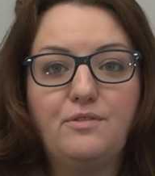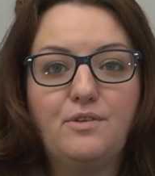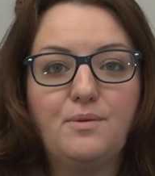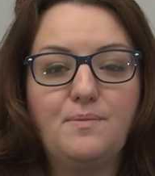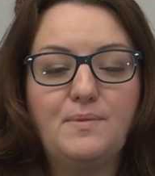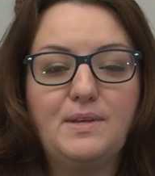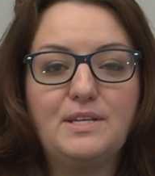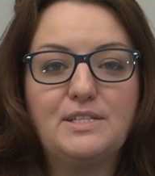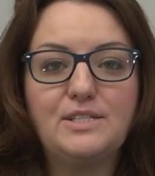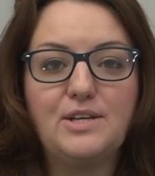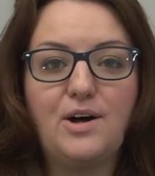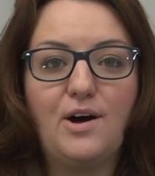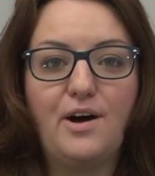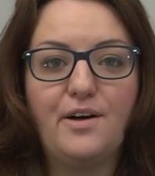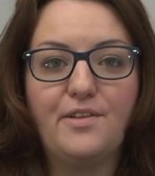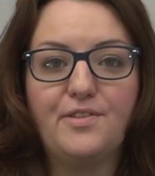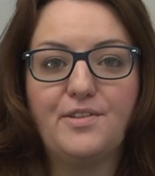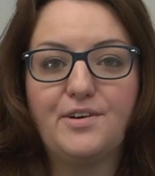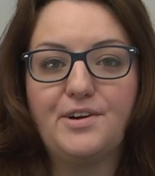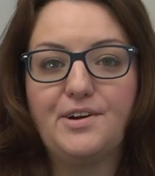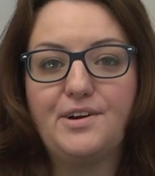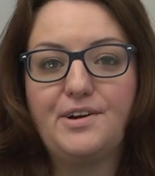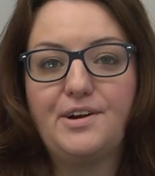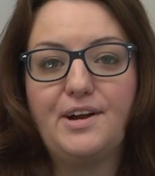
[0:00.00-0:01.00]
this
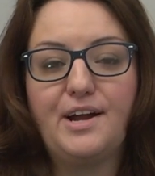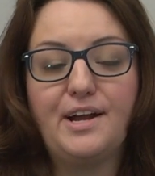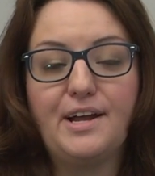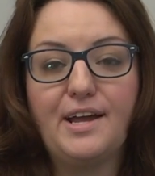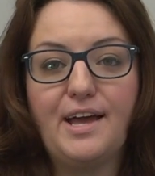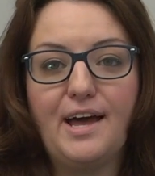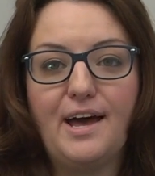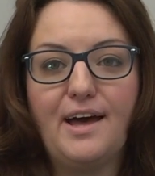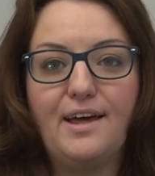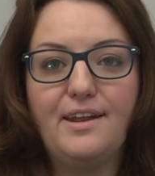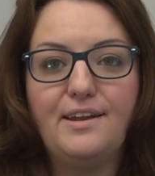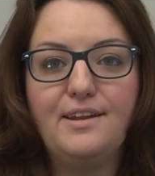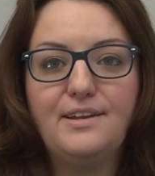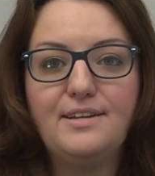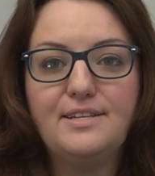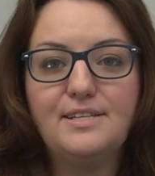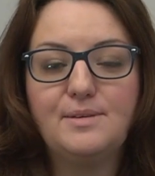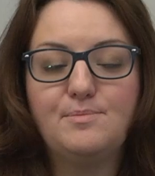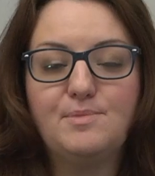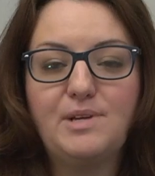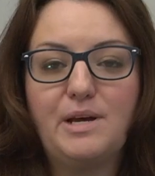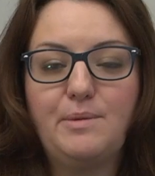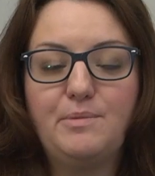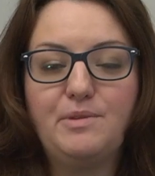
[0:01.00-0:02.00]
author again
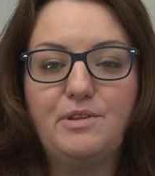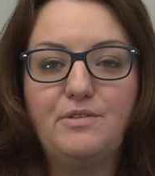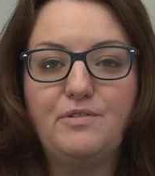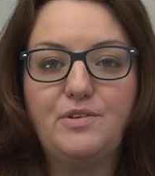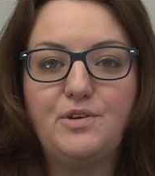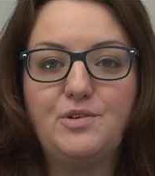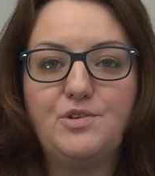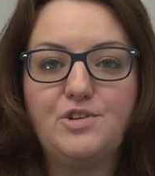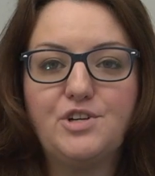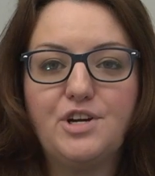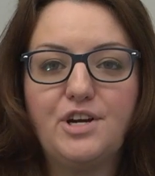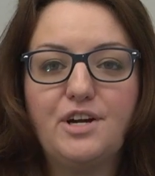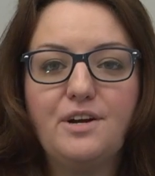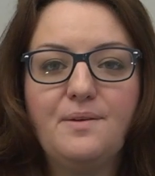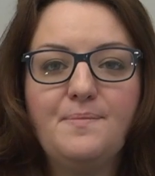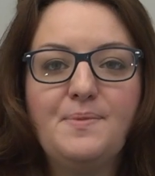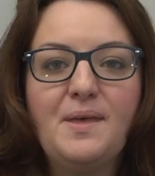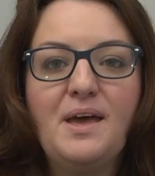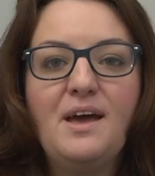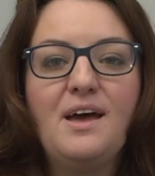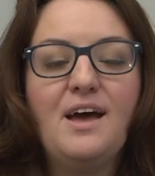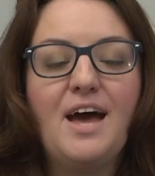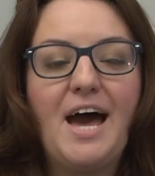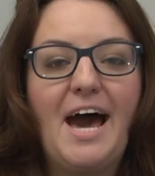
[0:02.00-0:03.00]
sometime in the future,
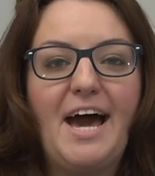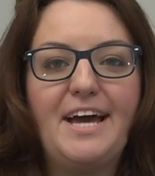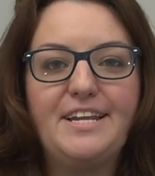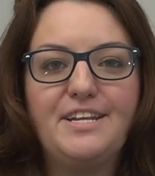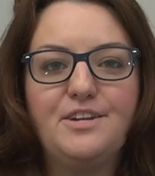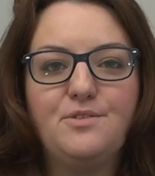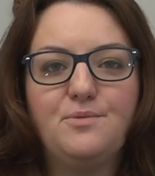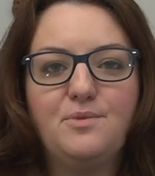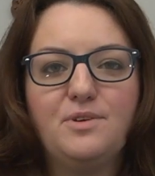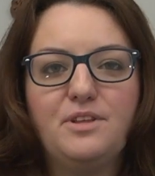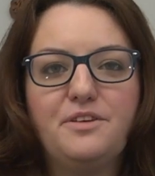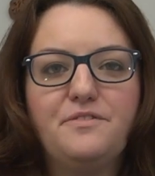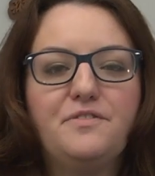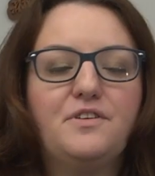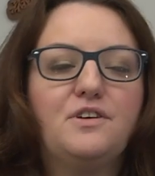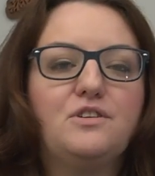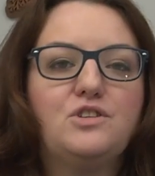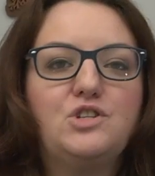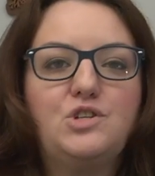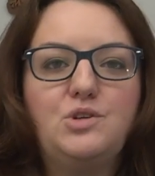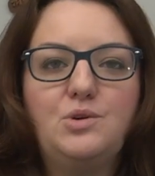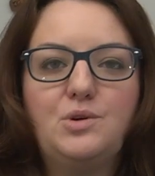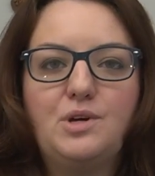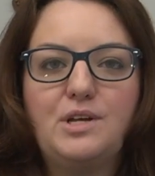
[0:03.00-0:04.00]
I didn't really feel
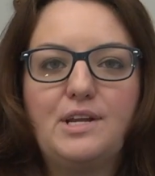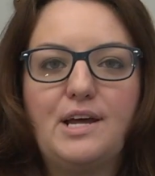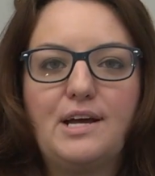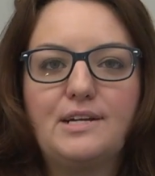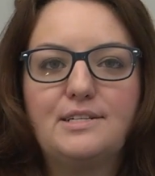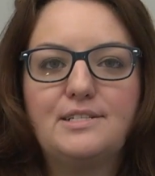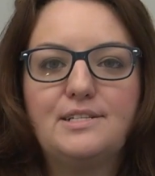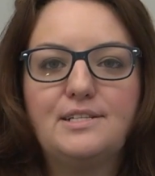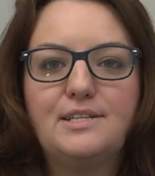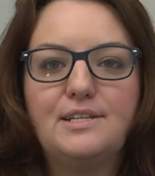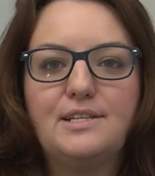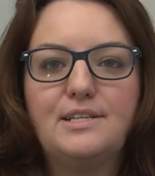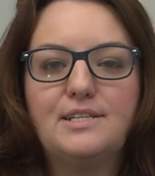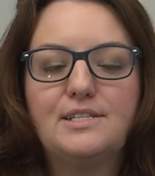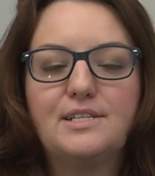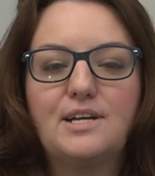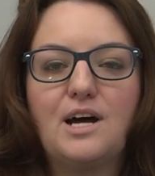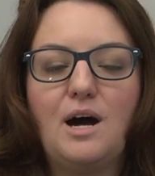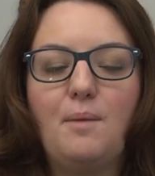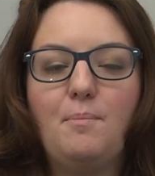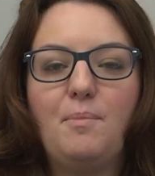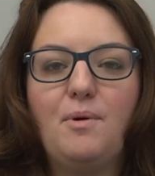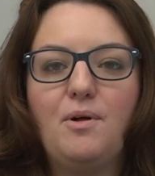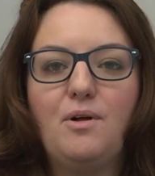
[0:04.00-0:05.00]
too connected to this
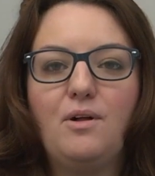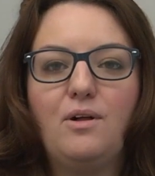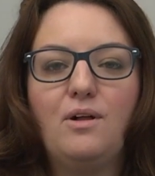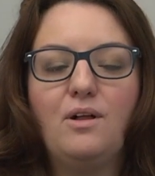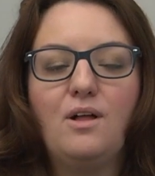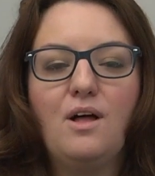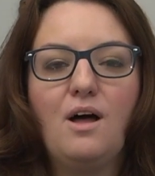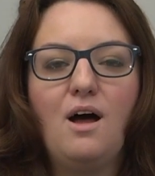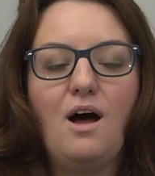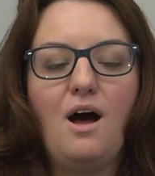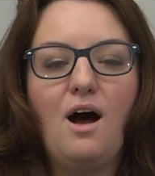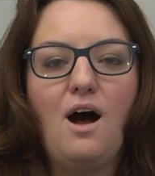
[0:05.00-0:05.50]
couple.